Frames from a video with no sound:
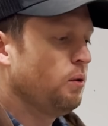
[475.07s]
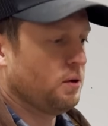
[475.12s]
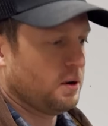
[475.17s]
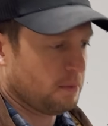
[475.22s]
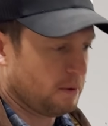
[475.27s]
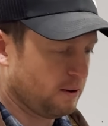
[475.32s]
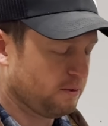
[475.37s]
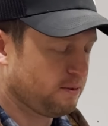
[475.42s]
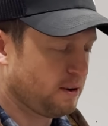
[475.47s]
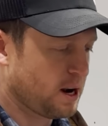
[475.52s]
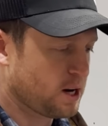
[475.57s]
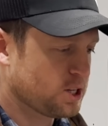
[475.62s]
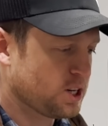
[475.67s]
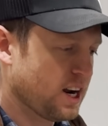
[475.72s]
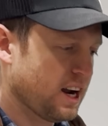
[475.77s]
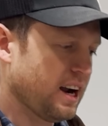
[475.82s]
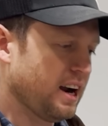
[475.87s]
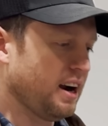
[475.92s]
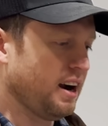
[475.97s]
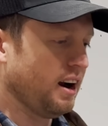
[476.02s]
What about
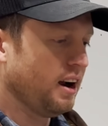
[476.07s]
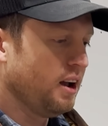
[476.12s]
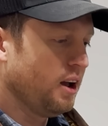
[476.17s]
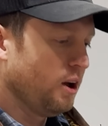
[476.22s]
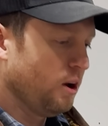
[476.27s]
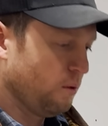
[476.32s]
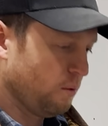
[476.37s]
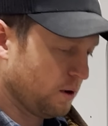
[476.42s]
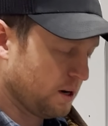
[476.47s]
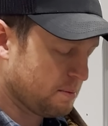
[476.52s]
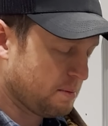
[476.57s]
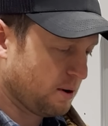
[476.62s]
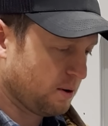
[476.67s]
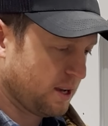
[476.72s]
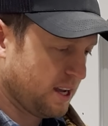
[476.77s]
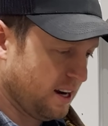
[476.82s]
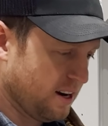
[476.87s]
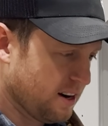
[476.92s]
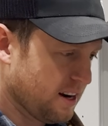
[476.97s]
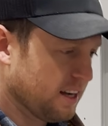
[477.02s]
fresh air? What
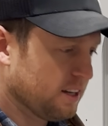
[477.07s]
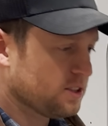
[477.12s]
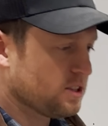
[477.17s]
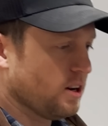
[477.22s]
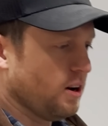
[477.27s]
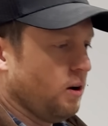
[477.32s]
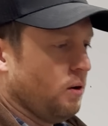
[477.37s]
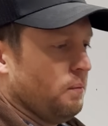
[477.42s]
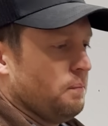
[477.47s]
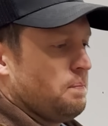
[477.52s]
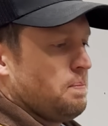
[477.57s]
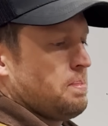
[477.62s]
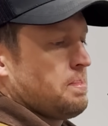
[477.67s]
about hearing? So